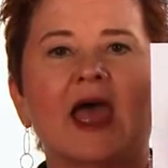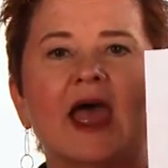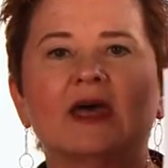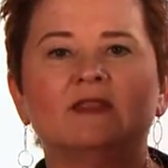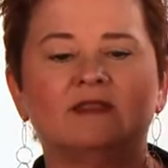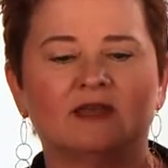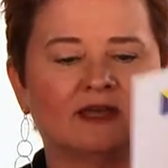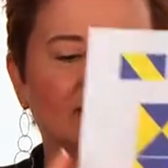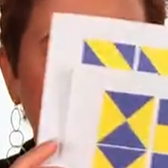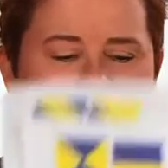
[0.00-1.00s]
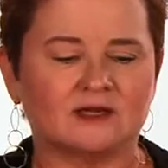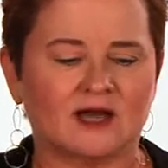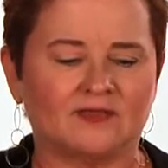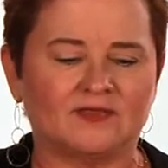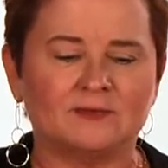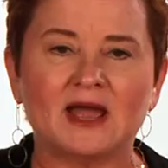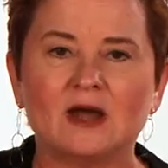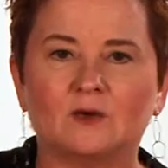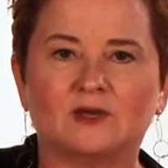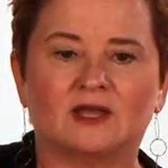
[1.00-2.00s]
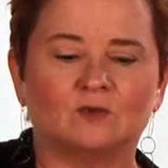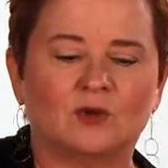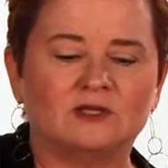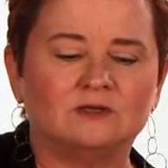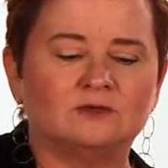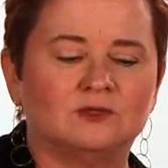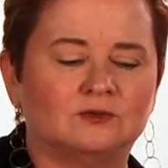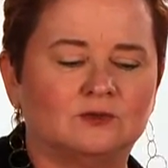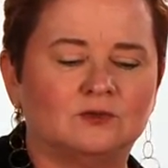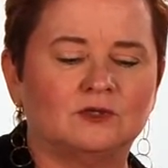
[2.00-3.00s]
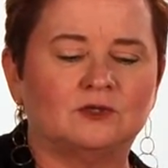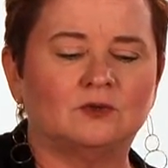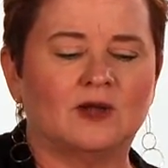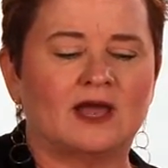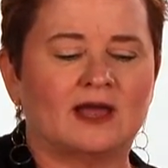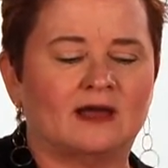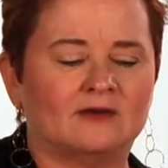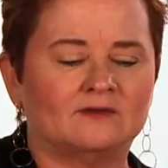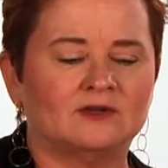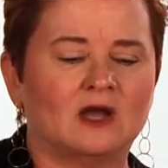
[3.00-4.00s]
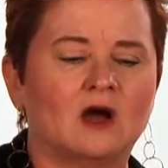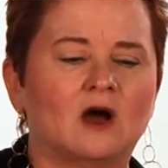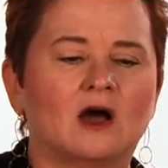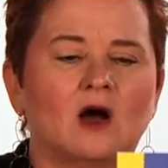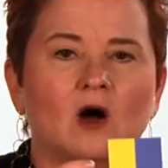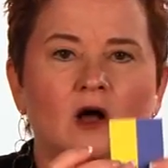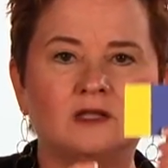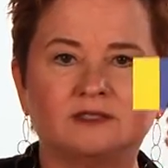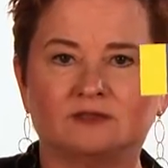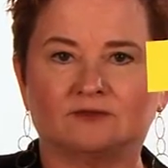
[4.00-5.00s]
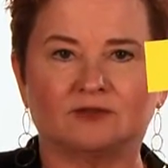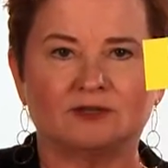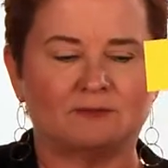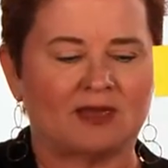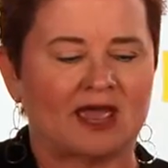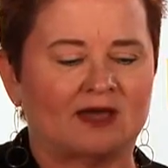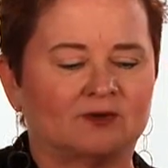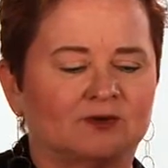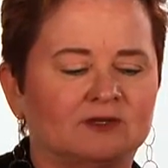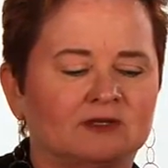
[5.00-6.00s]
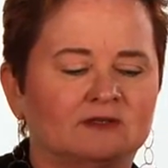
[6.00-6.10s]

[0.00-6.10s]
and then cut them out. And when you do, you have all different pattern